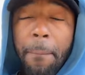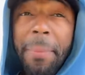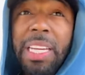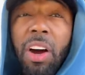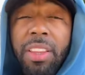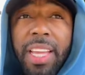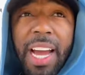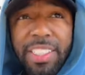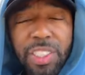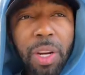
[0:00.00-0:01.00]
Beyond
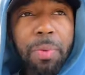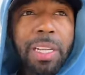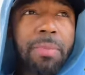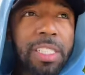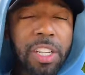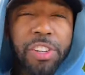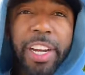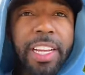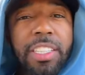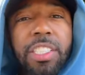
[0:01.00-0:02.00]
that, you could pretty much
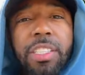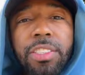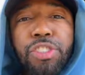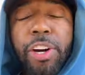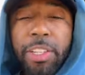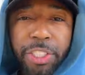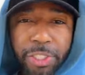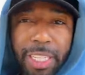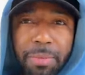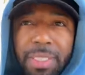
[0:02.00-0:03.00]
create trickle
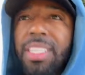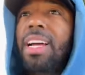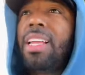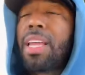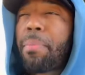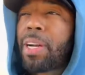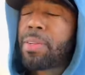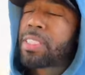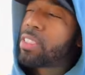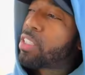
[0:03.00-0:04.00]
streams that pretty
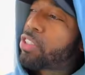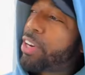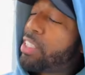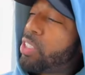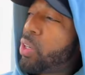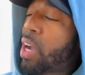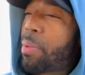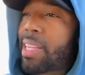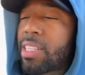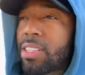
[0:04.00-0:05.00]
much creates you a
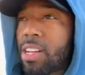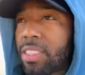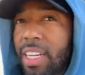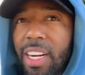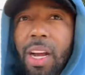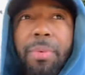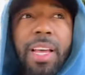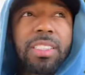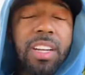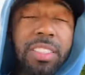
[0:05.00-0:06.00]
couple thousand dollars here, a couple
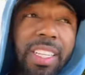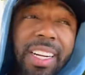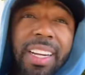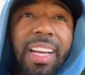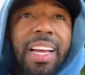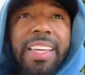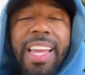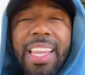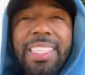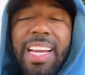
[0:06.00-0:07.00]
thousand dollars there.
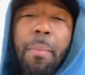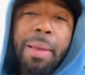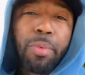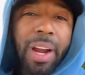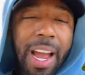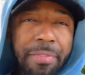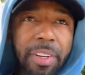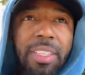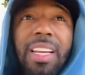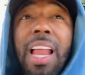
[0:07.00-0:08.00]
Yeah, they take a bit more
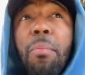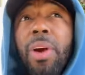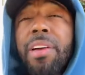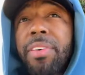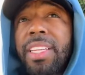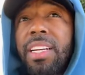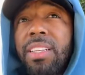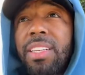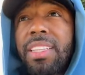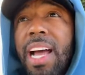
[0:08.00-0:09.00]
effort, a lot more effort
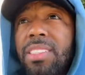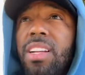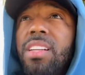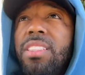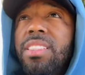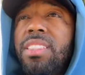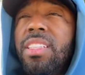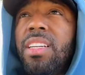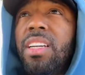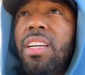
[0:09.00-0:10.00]
than the thousand dollars
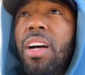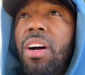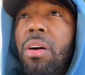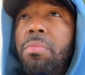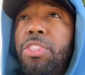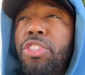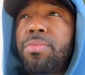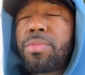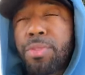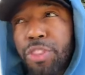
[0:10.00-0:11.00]
um,
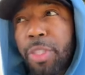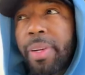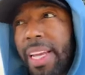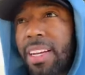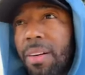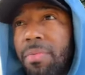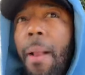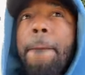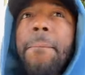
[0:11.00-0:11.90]
stream of income.